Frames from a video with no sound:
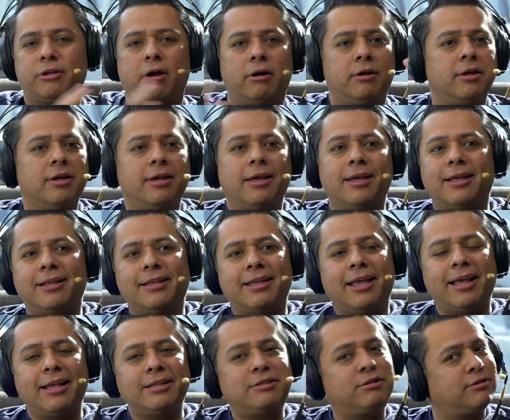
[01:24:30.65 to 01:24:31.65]
So
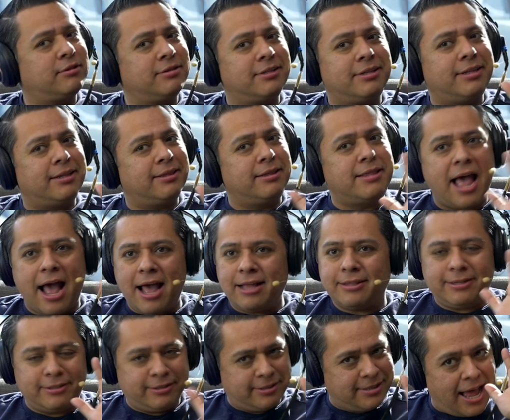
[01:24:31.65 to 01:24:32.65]
it's
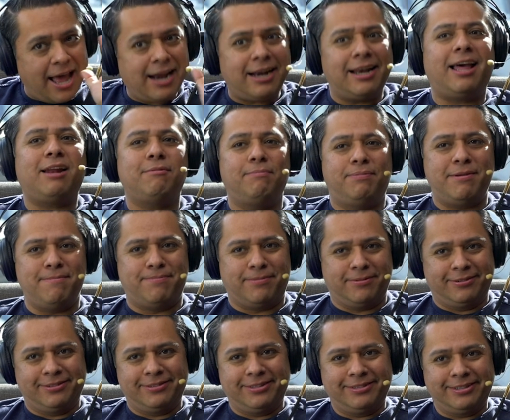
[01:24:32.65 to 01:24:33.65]
not there's not a lot of
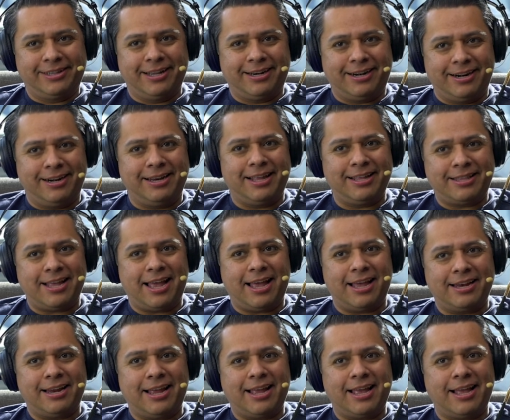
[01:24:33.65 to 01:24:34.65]
people that are like no,
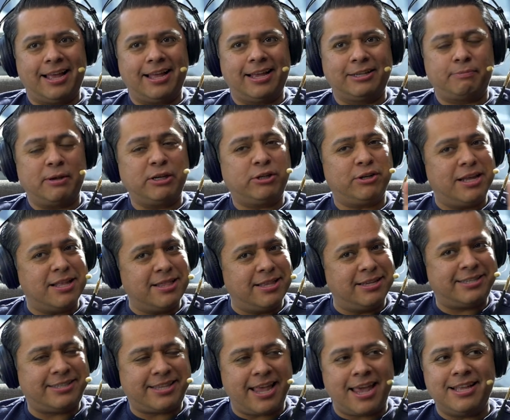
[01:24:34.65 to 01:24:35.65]
that. No, you're right. Especially in
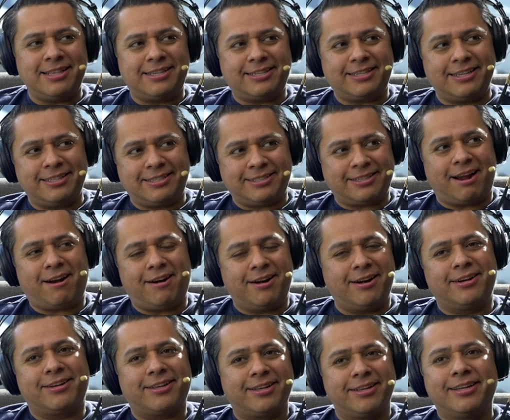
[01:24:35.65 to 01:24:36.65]
the states, it's
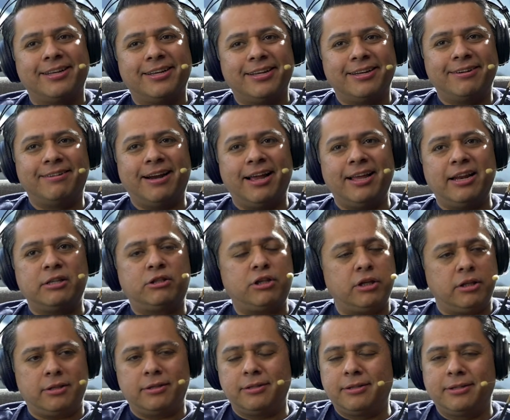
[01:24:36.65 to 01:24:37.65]
hard, right? It's
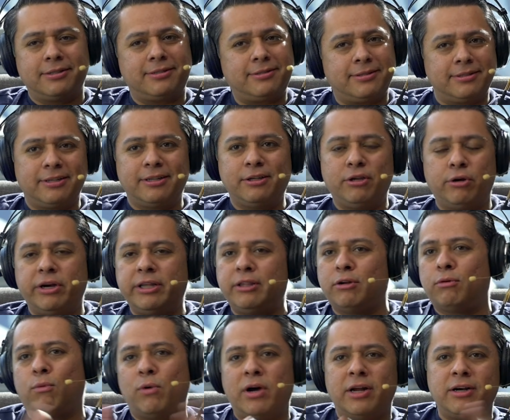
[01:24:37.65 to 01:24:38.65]
um, you're
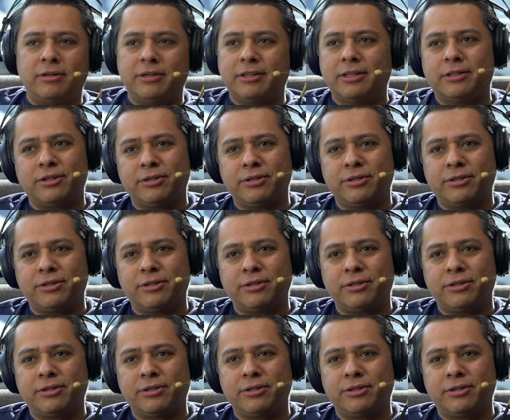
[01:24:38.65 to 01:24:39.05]
either one or the